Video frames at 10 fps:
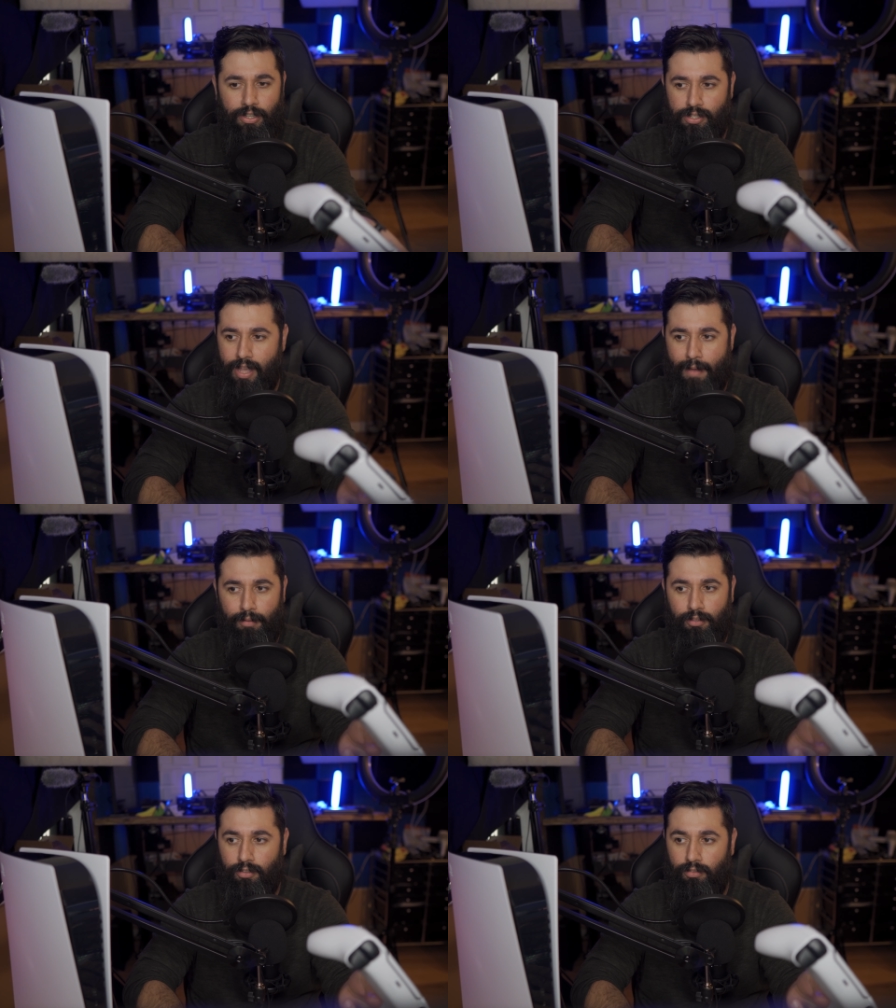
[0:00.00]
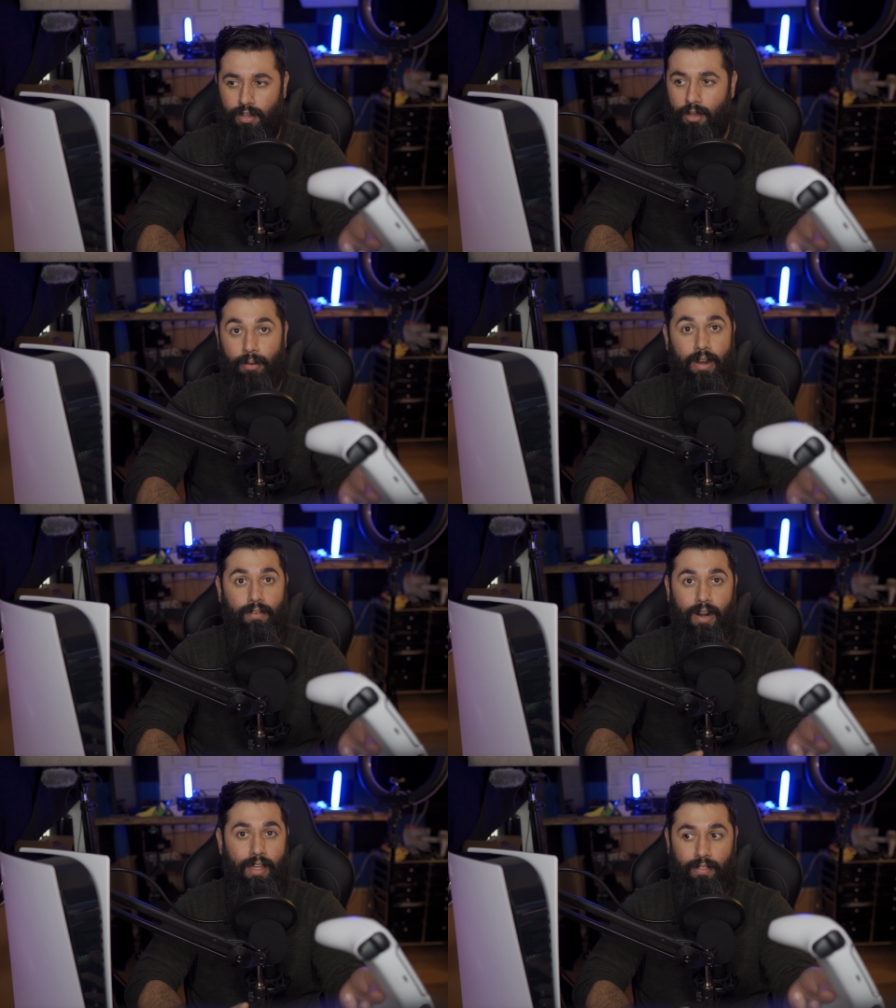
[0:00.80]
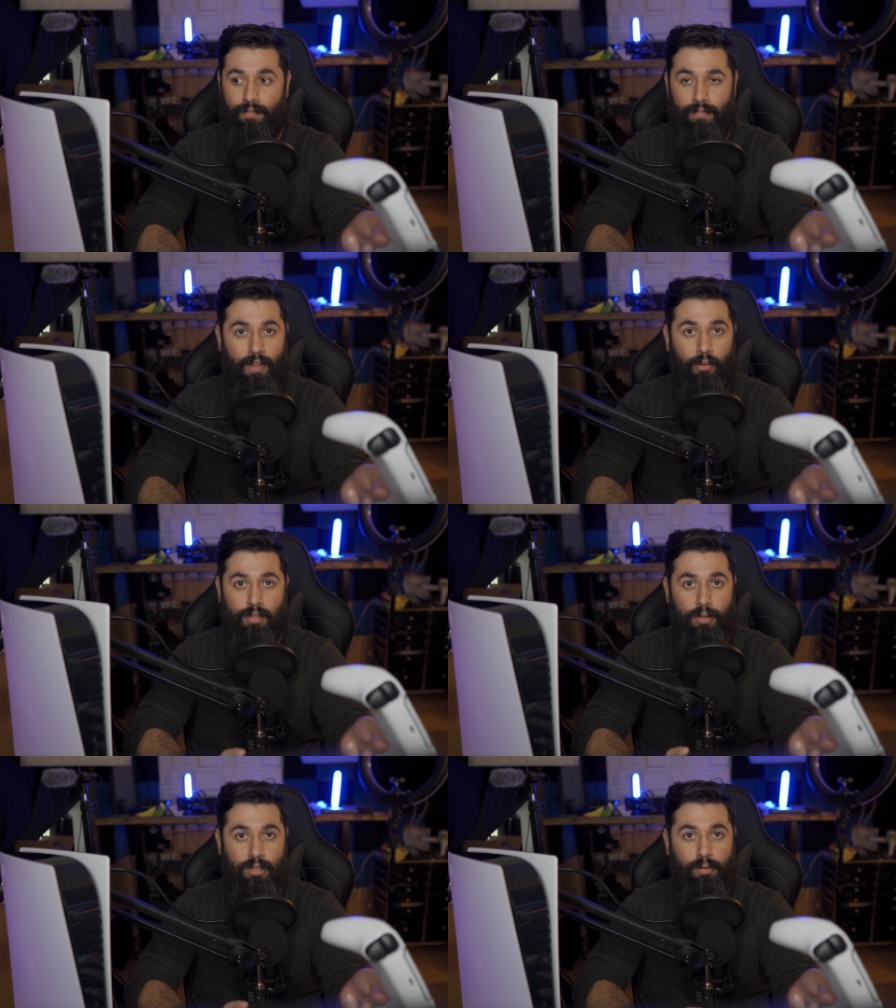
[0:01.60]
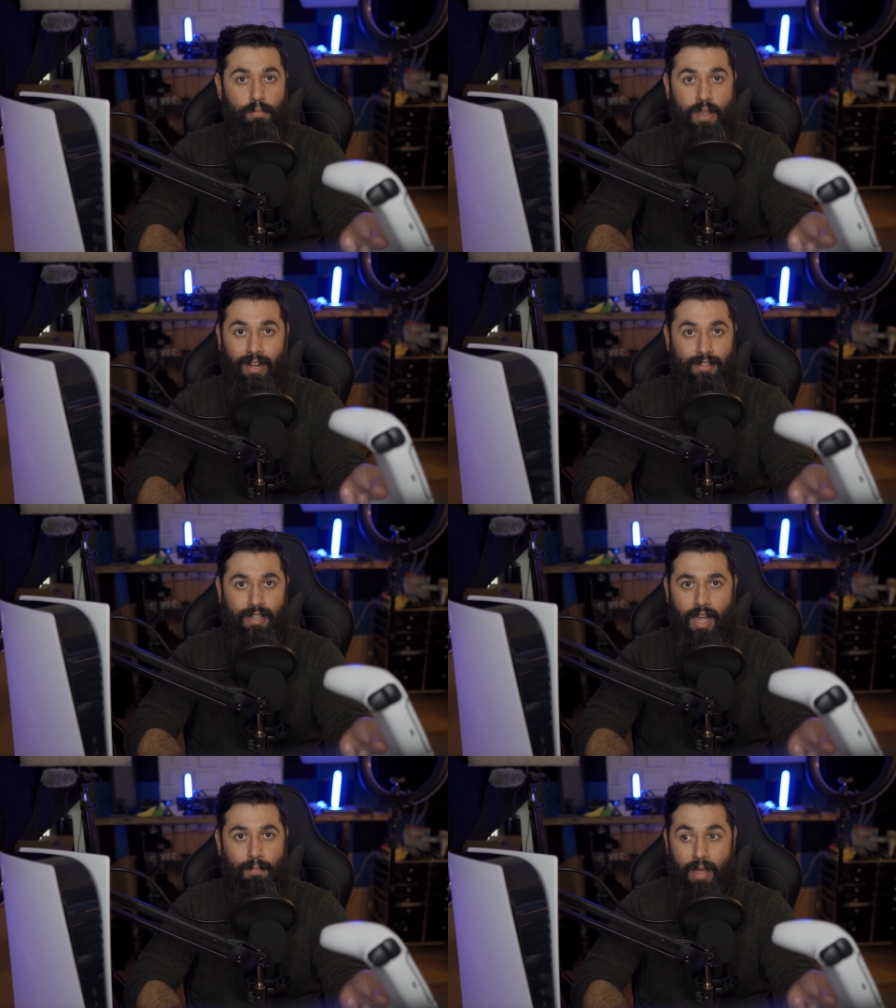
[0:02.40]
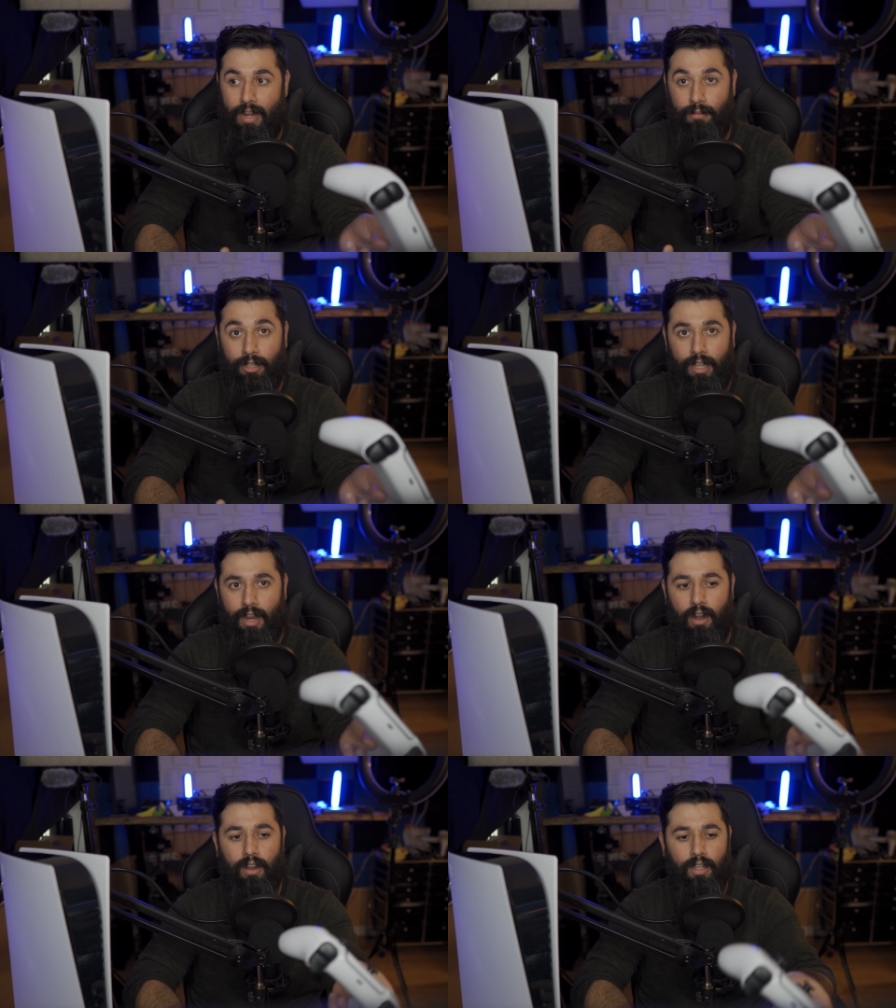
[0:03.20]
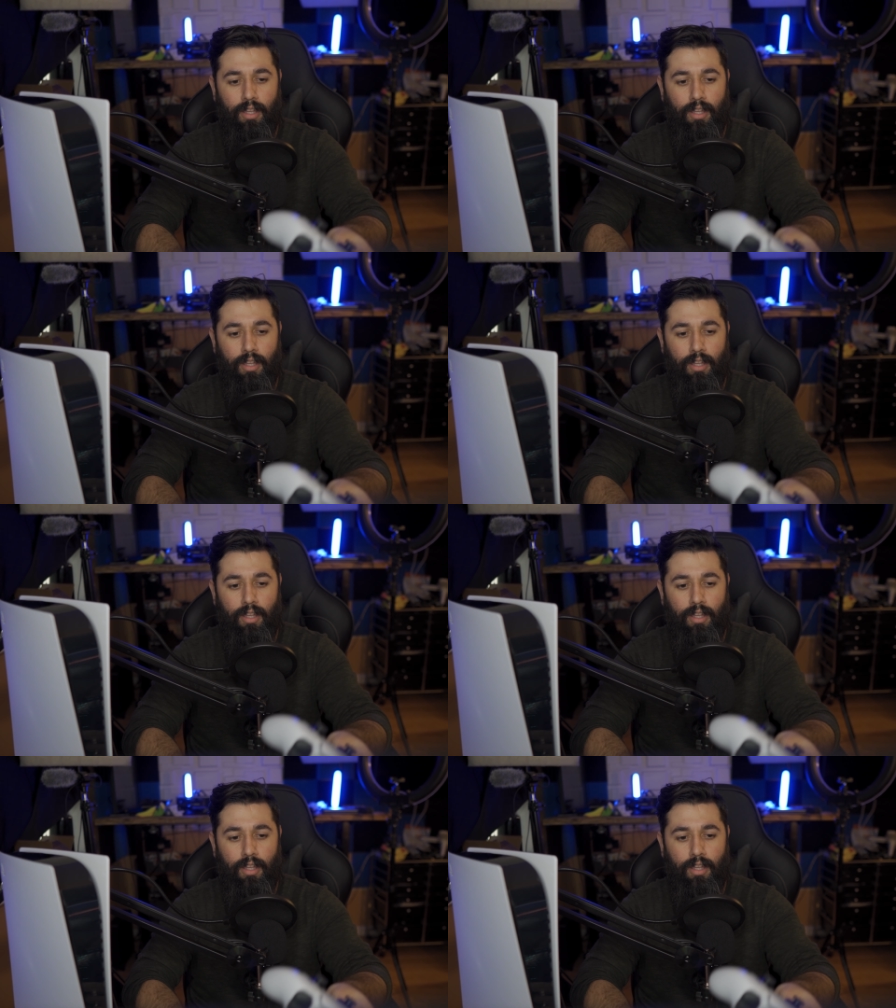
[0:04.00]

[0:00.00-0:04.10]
I just happened to get whatever I felt was most appropriate at the time. I didn't really care.